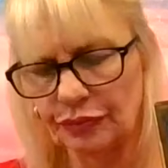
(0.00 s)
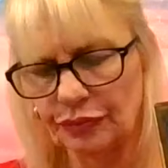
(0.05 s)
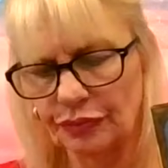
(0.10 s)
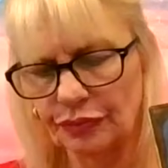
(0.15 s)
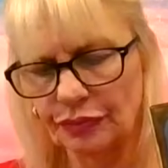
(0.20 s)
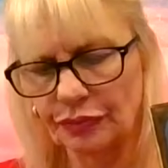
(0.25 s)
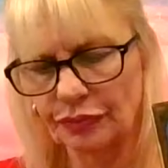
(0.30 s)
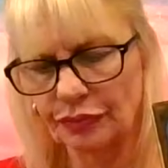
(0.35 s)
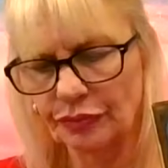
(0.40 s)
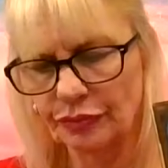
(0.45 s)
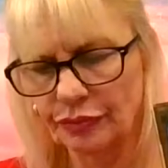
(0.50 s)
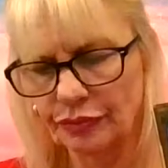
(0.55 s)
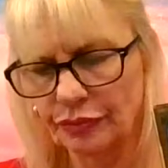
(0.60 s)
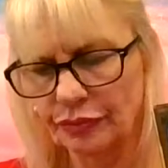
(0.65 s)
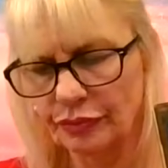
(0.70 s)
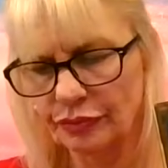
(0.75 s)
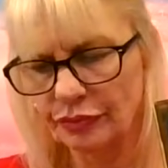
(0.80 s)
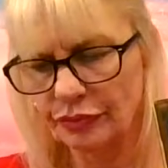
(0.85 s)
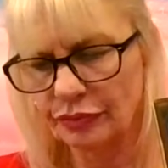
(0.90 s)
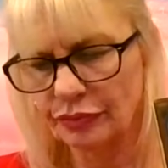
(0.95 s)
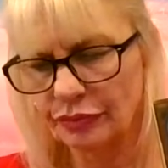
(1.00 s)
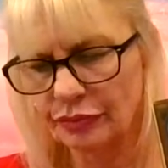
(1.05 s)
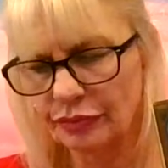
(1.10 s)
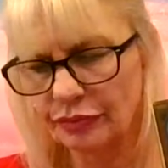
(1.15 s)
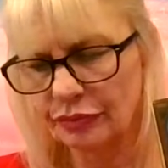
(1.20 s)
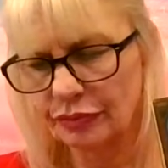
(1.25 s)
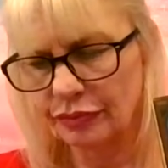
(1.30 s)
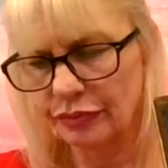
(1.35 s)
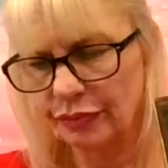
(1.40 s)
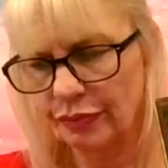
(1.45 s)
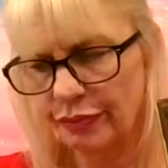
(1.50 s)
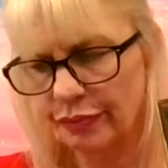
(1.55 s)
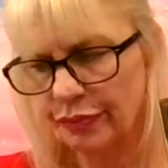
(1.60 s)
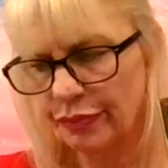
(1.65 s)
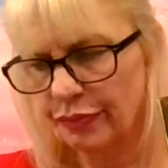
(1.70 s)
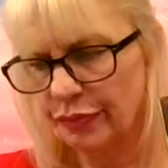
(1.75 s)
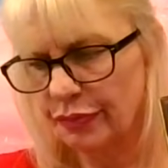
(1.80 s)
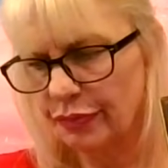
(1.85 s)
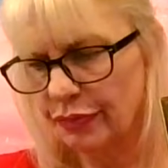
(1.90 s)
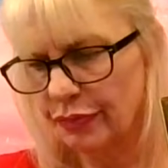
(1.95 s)

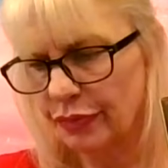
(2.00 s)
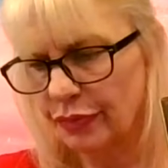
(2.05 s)
No one is speaking in this clip.